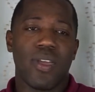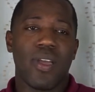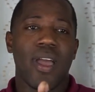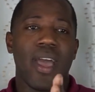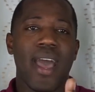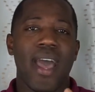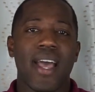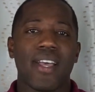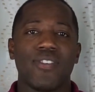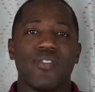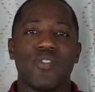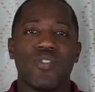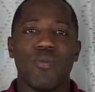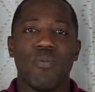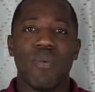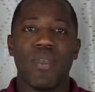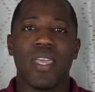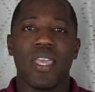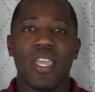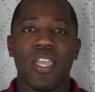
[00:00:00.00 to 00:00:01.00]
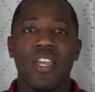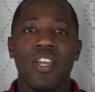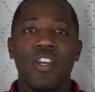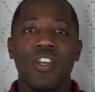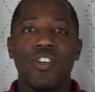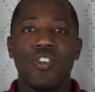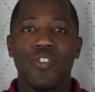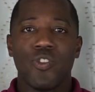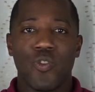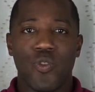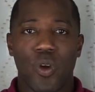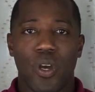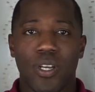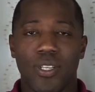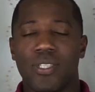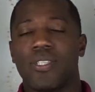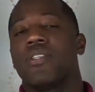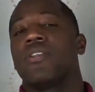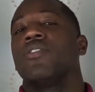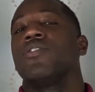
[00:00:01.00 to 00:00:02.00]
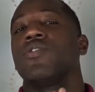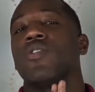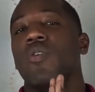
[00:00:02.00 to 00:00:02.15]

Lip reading: there has to be trust.